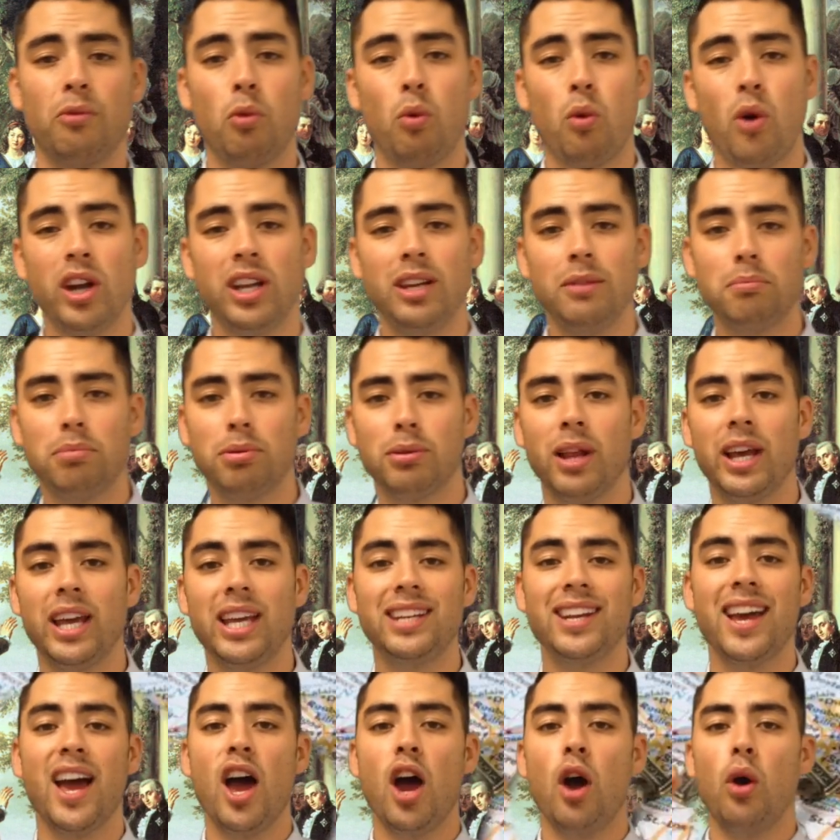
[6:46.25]
what it
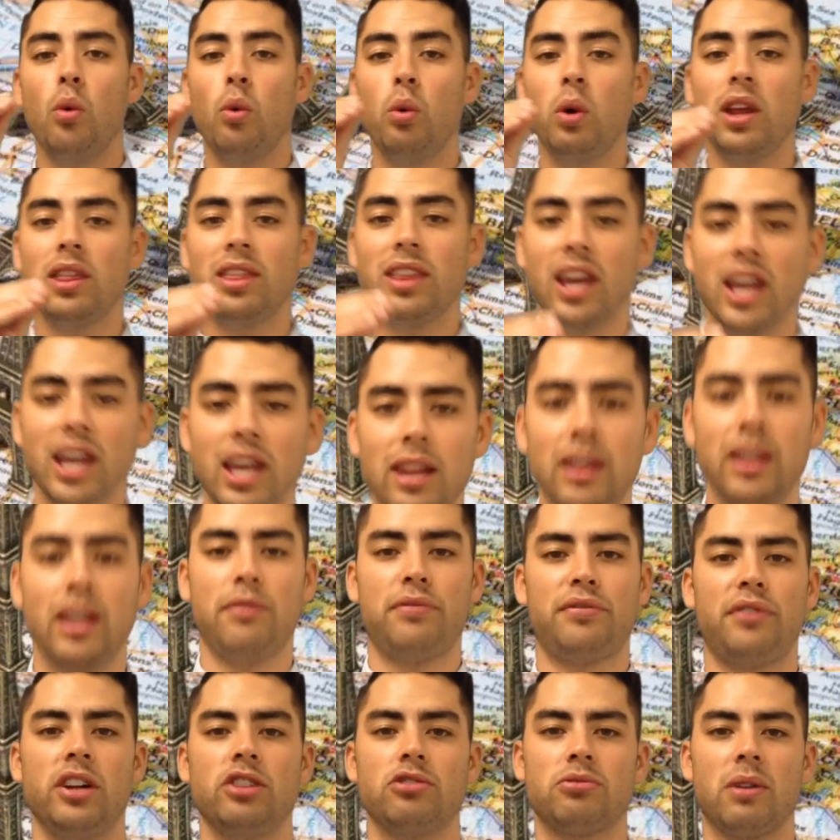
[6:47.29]
played within the
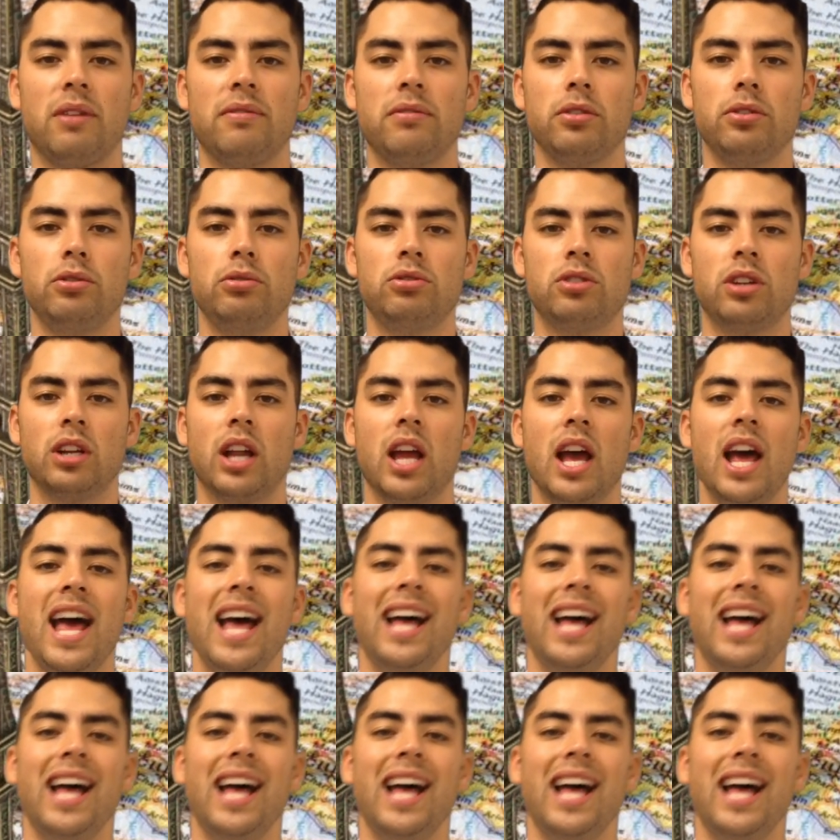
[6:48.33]
French Revolution.